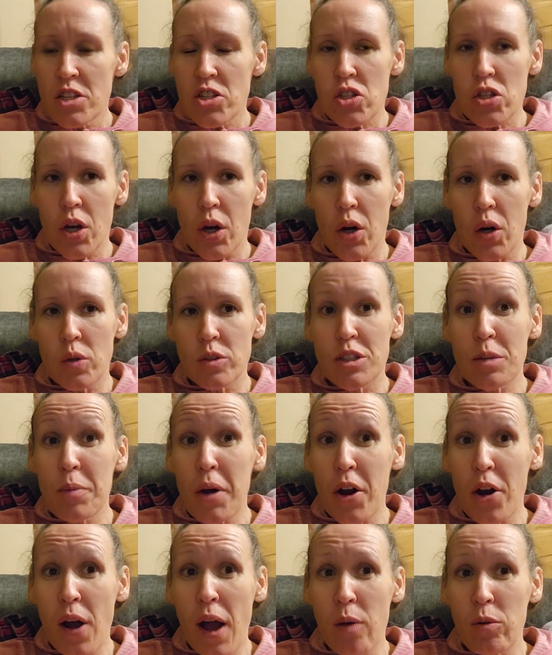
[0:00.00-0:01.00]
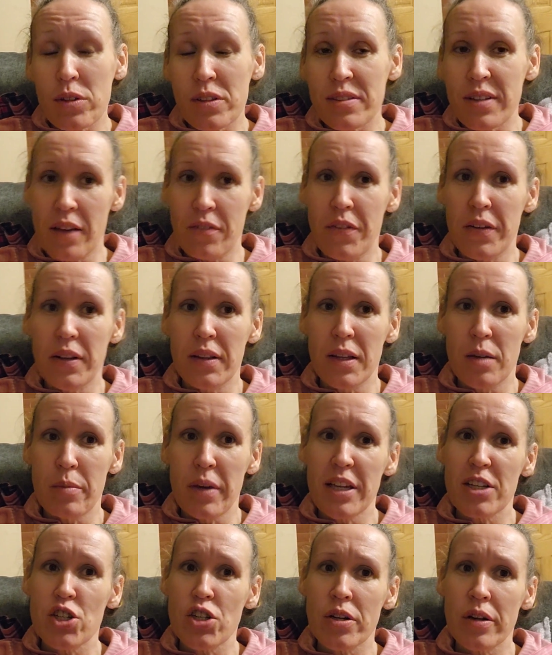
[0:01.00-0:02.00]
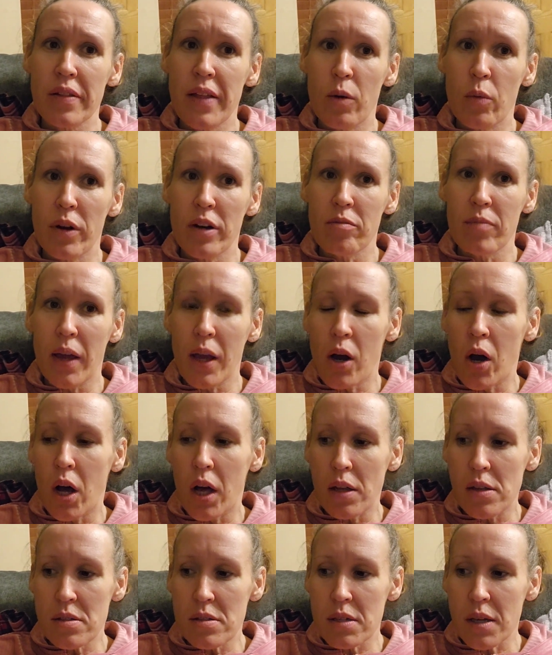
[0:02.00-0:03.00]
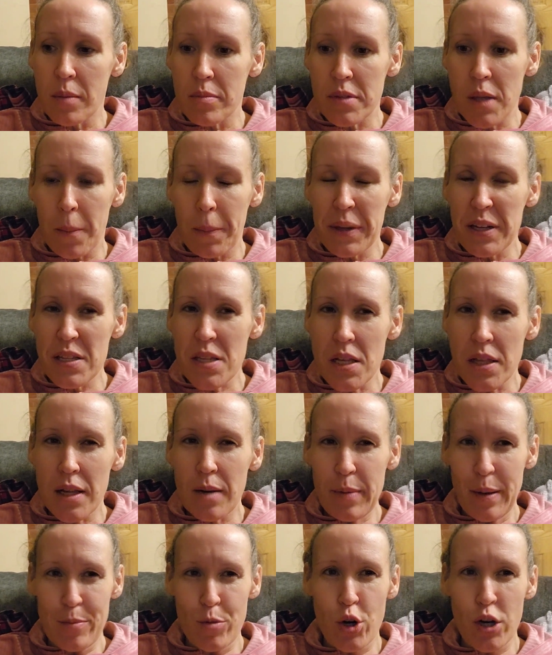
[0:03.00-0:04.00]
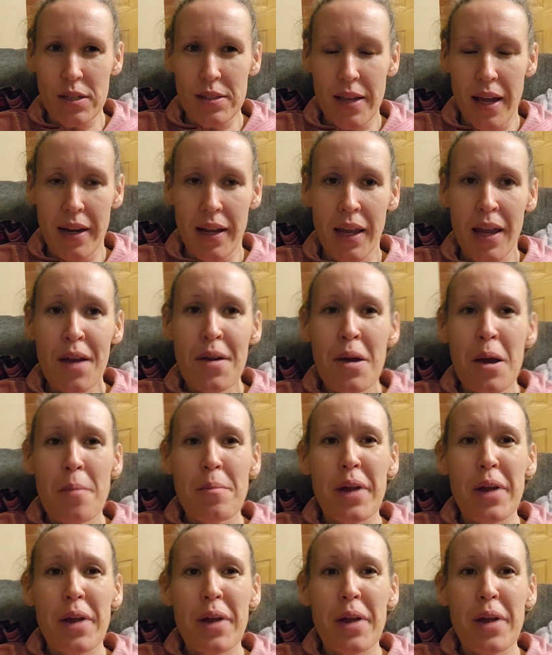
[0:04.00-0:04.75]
So tomorrow I will definitely make sure that one of my hauls comes up and it's a little bit more exciting.